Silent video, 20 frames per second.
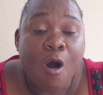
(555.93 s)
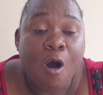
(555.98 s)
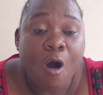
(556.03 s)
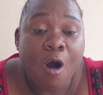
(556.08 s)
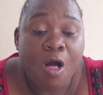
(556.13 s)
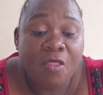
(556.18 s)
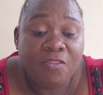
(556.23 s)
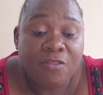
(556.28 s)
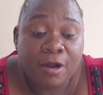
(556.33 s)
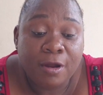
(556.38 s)

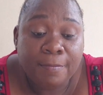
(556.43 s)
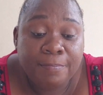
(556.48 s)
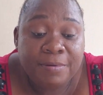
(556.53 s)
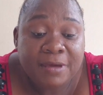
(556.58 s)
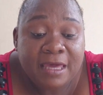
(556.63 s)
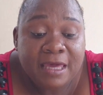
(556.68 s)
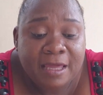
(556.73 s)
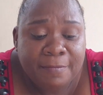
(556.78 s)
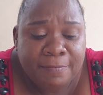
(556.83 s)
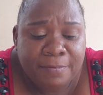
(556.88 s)
other
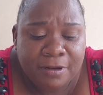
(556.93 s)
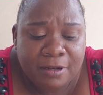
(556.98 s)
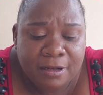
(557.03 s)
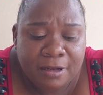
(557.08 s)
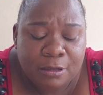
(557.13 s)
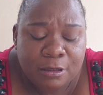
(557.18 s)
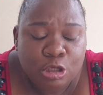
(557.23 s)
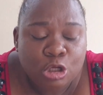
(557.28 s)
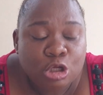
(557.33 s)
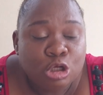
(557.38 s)

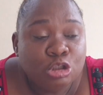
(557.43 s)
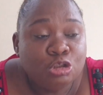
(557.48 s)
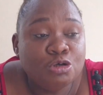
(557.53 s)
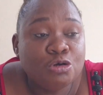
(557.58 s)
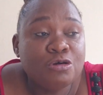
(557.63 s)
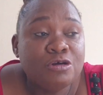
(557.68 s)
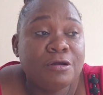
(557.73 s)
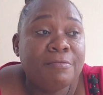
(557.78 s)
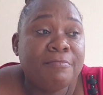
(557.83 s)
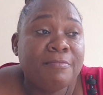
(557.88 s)
people,
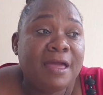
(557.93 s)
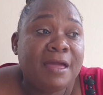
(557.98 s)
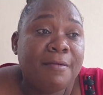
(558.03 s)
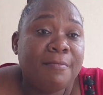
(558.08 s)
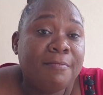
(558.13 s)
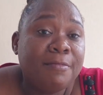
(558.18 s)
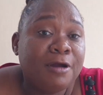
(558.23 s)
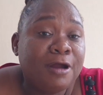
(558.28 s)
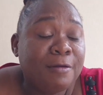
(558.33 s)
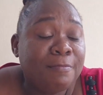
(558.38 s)
to
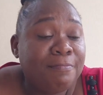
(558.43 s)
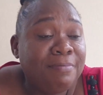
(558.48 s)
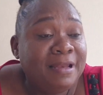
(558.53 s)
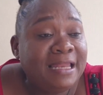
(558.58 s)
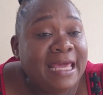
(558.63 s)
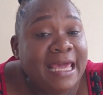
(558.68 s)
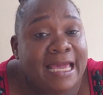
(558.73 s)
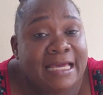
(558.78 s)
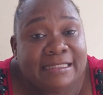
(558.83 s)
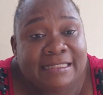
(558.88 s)
remember
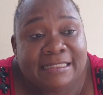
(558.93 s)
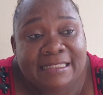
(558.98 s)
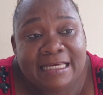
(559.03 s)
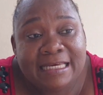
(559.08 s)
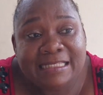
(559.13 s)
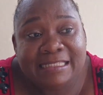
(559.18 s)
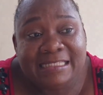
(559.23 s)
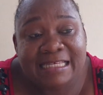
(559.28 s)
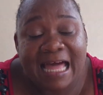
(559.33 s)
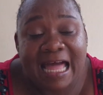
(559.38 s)

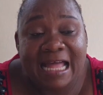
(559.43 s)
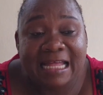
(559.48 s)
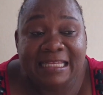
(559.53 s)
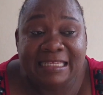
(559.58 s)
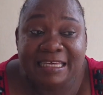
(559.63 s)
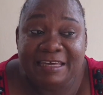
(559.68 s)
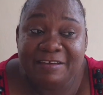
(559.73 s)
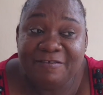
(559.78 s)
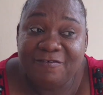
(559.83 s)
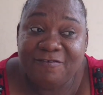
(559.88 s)
places
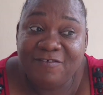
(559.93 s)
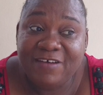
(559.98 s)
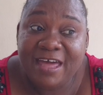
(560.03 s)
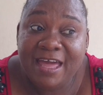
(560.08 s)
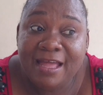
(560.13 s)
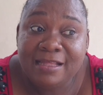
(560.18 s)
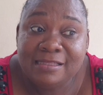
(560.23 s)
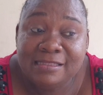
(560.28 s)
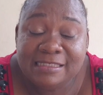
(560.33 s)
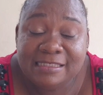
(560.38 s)
and
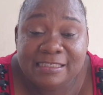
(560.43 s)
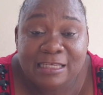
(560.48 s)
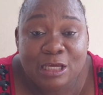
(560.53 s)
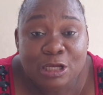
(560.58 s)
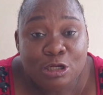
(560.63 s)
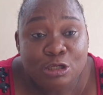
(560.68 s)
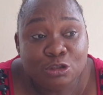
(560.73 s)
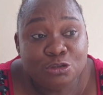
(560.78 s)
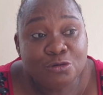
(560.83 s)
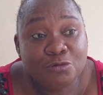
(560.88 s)
events,
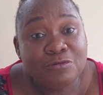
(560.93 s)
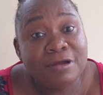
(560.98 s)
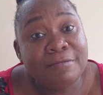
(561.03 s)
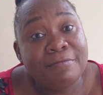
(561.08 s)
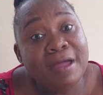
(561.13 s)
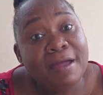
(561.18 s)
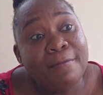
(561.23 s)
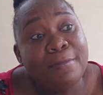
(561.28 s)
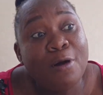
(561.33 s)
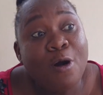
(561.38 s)
to
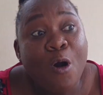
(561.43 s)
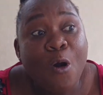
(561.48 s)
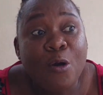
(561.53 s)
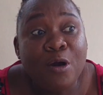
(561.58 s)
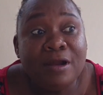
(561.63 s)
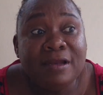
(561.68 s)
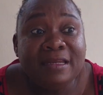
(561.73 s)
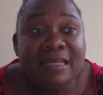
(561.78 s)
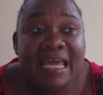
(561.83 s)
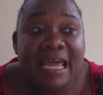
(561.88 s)
remember
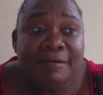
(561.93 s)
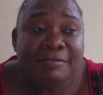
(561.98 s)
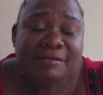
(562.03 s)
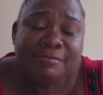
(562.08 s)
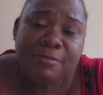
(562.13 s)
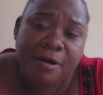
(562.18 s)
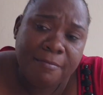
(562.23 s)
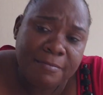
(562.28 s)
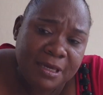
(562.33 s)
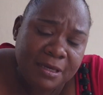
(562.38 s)
our names.
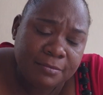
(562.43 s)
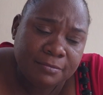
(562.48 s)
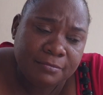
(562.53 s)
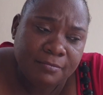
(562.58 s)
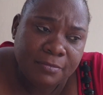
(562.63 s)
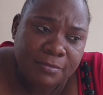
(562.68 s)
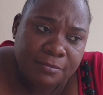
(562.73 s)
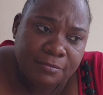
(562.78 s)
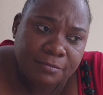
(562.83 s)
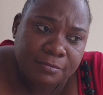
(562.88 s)
Mommy,
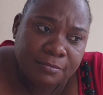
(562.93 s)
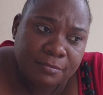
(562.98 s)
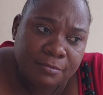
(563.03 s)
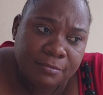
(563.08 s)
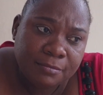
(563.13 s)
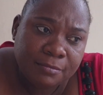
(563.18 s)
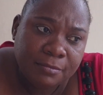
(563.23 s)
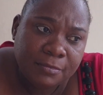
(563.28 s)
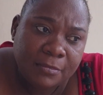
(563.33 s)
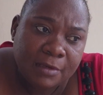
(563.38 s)

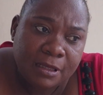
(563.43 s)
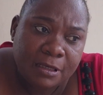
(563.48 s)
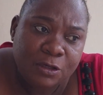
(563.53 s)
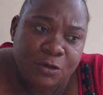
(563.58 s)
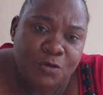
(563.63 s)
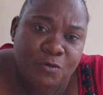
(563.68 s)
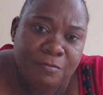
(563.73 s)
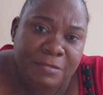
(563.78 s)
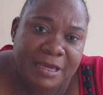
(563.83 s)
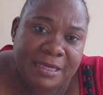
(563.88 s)

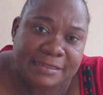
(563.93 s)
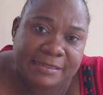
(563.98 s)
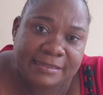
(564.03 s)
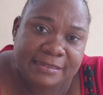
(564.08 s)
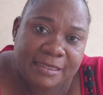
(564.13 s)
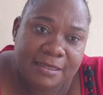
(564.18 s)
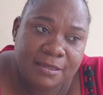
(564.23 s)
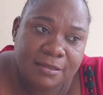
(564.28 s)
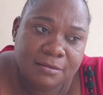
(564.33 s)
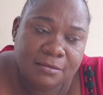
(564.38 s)
you may
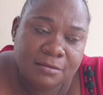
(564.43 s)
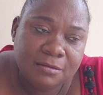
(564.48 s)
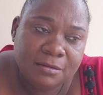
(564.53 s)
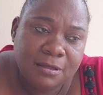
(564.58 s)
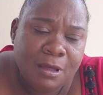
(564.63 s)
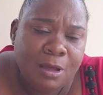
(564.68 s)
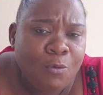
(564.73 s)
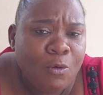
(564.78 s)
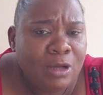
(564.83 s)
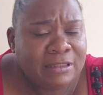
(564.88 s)
say,
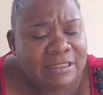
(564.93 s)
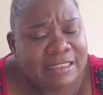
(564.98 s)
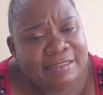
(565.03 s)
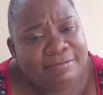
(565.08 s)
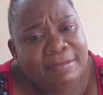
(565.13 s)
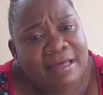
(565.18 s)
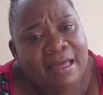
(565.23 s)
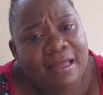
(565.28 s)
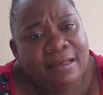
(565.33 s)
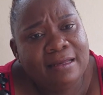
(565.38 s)
what is
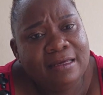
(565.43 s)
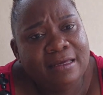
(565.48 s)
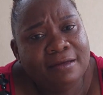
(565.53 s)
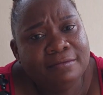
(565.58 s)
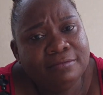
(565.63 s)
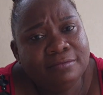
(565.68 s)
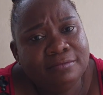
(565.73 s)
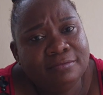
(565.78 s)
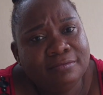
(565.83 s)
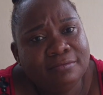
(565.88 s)
my
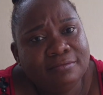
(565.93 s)
name?